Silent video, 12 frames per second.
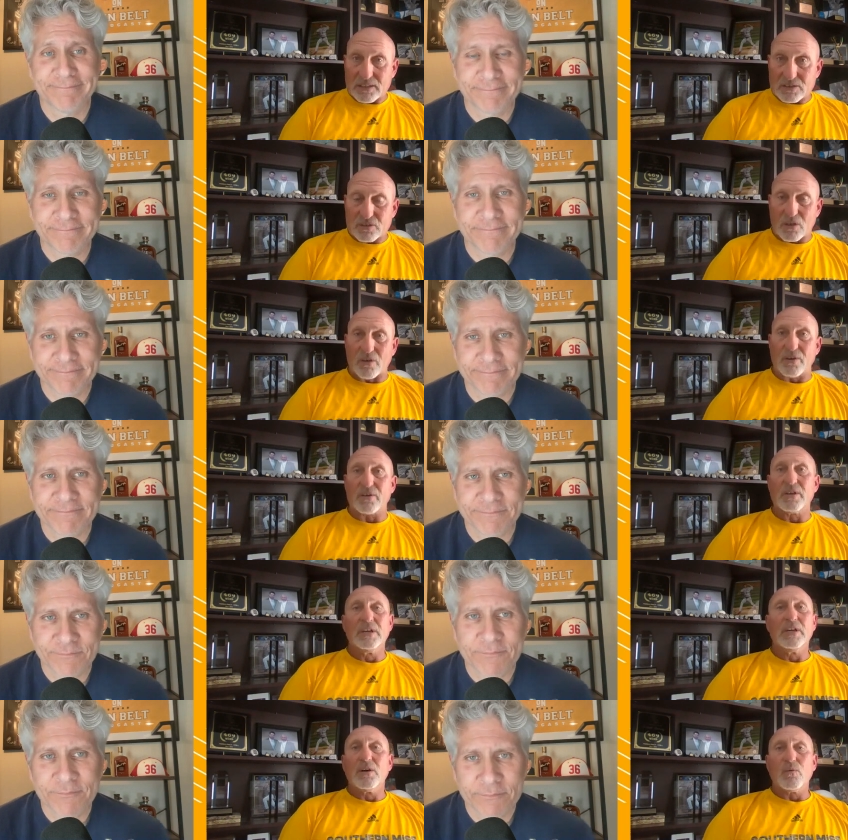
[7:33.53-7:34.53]
Speaker 1: starter,
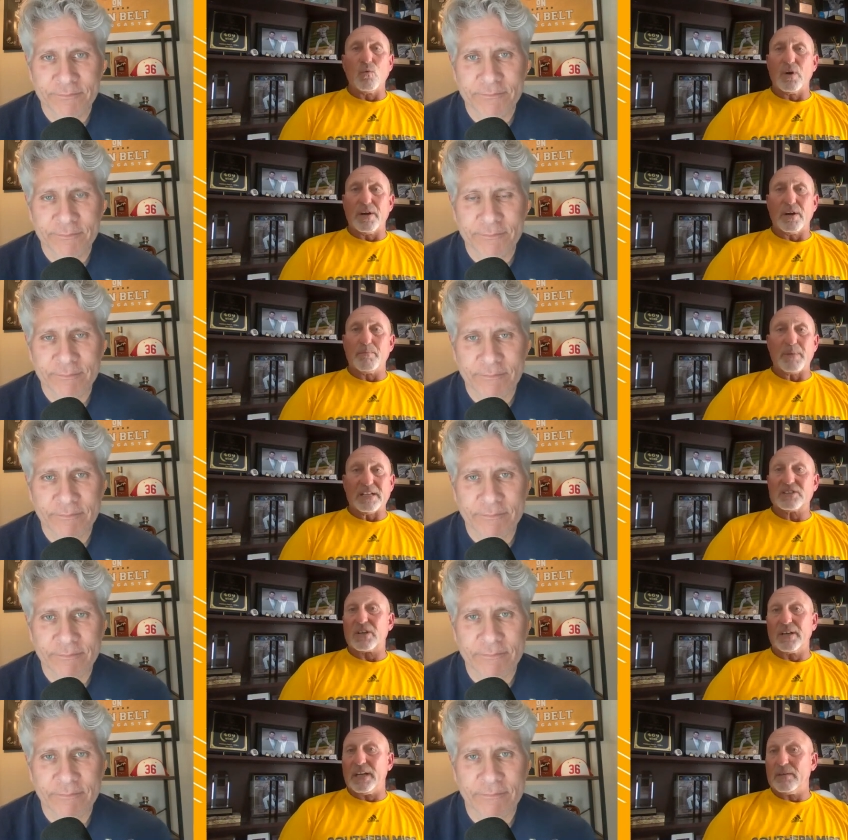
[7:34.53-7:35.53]
where
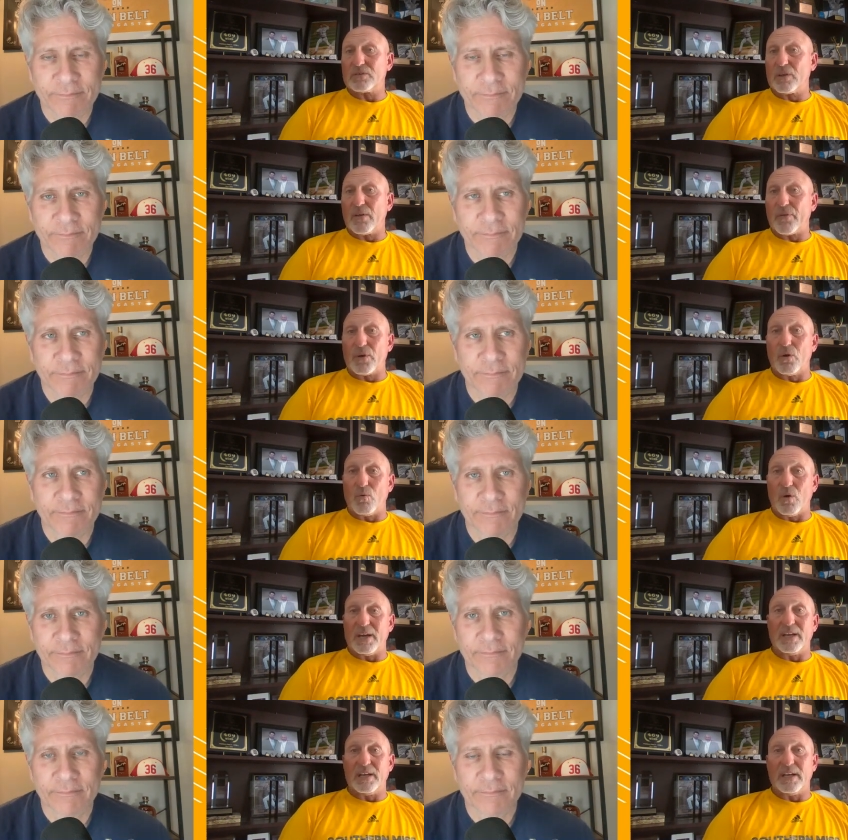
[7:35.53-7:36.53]
basically he was going to throw one
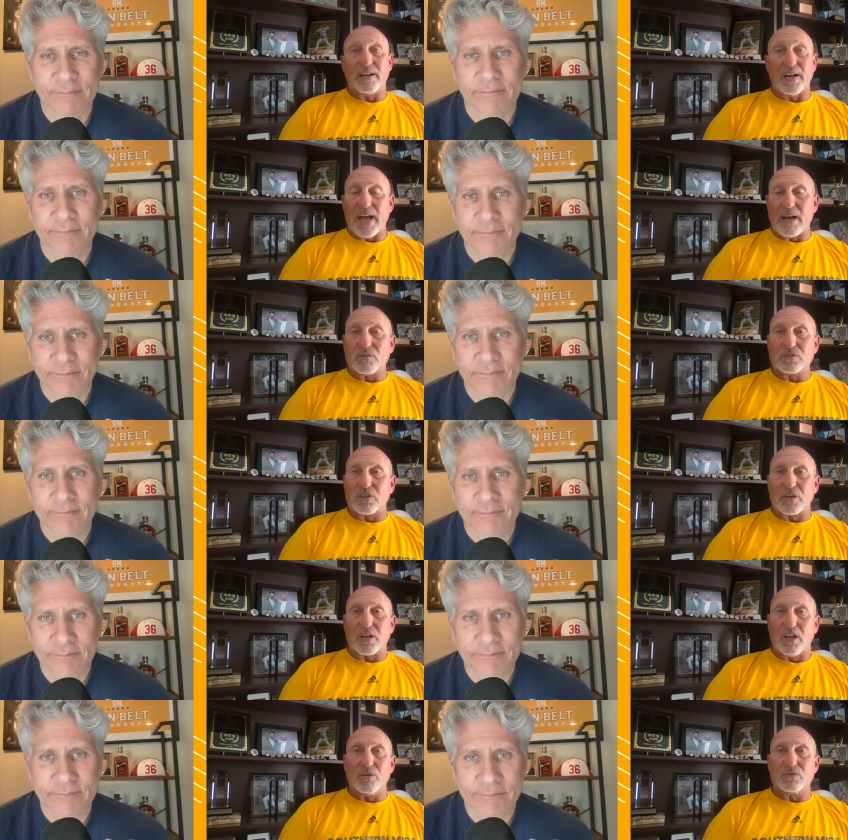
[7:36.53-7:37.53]
inning and that was to
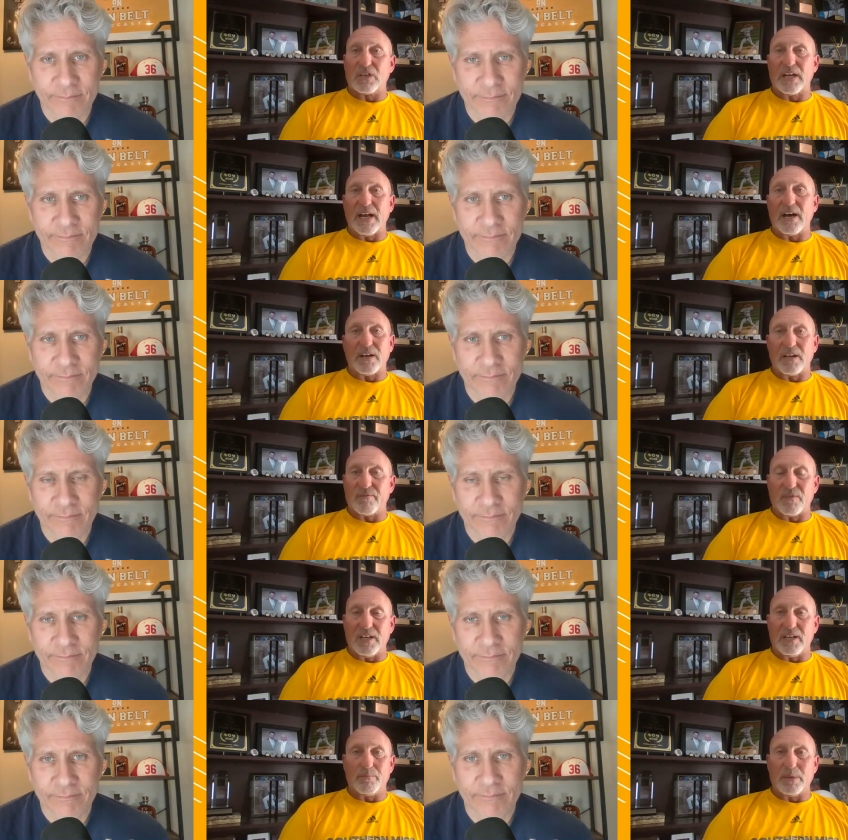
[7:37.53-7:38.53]
close it out if
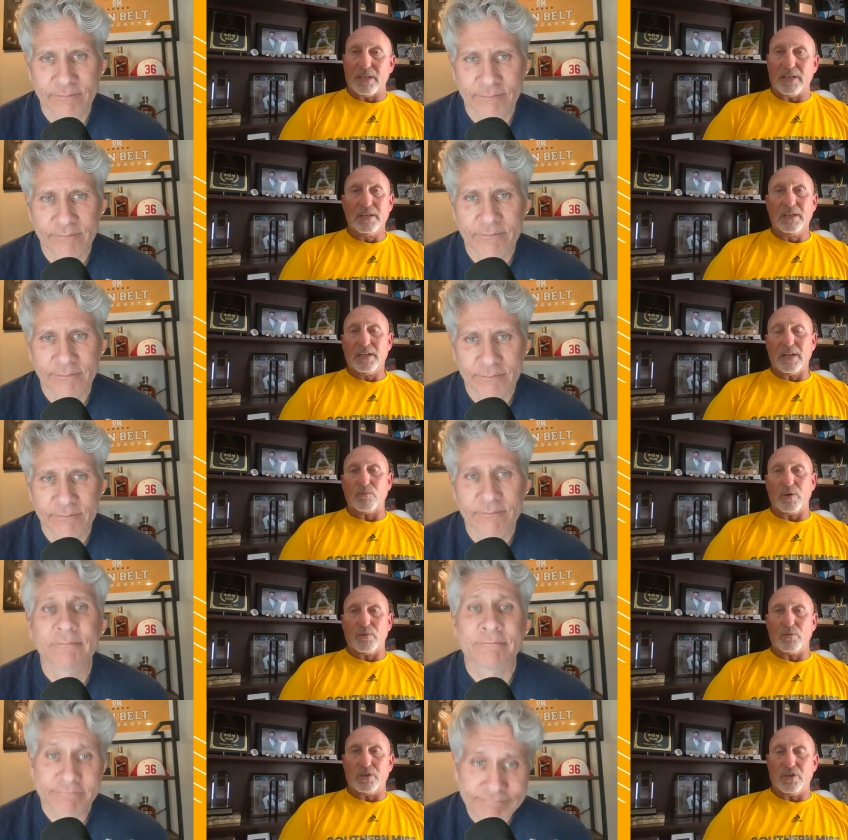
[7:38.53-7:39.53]
need be and we
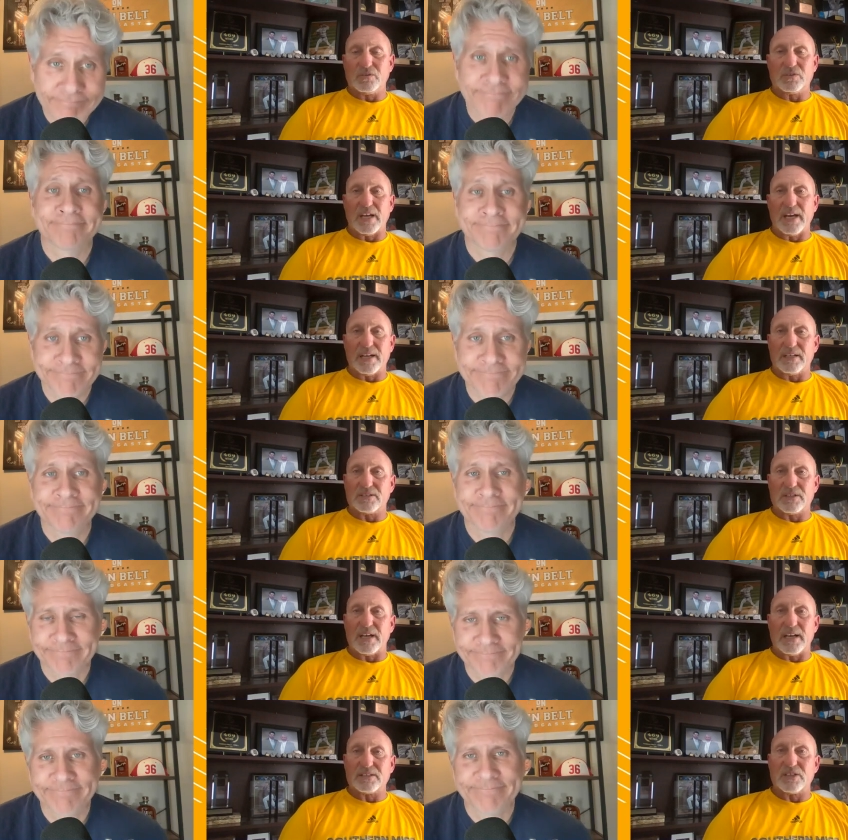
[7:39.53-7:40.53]
would use that as
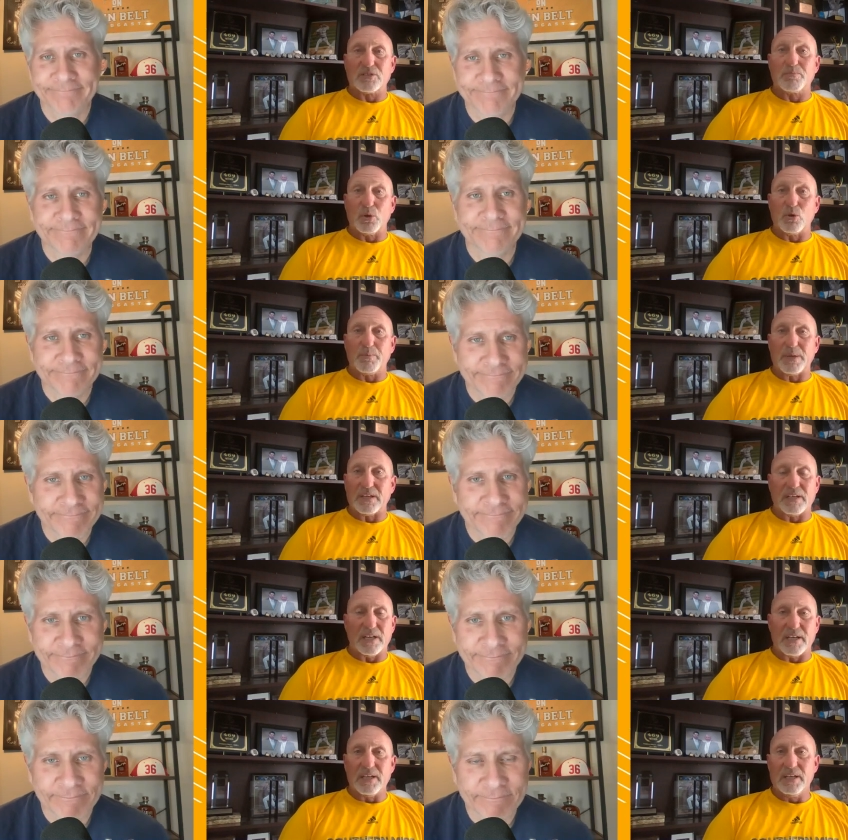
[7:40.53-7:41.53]
as his bullpen
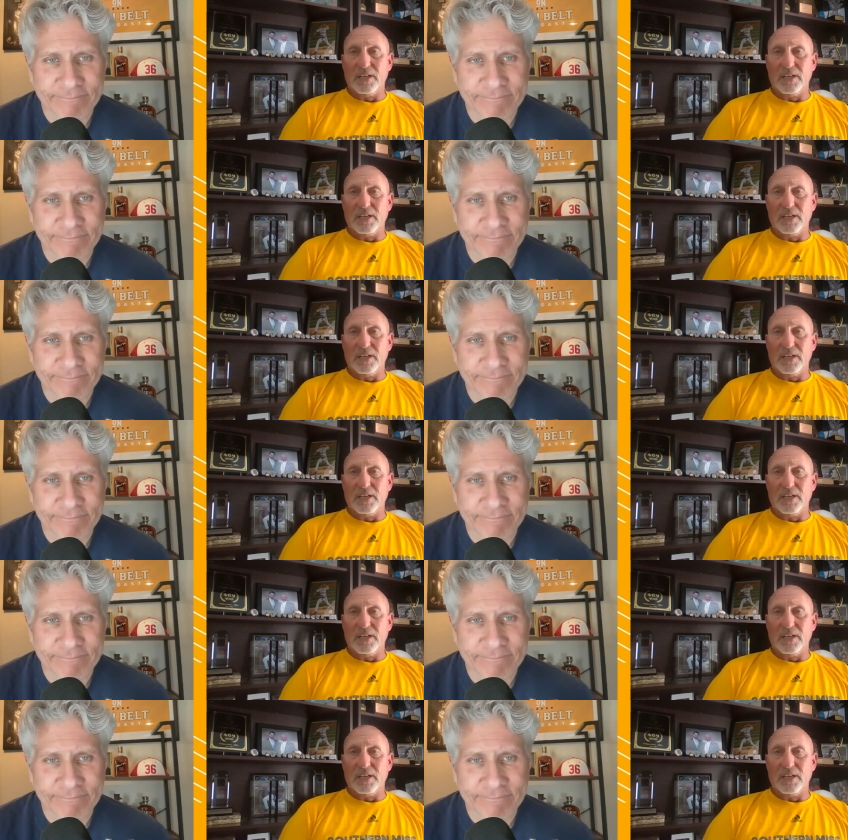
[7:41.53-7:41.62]
day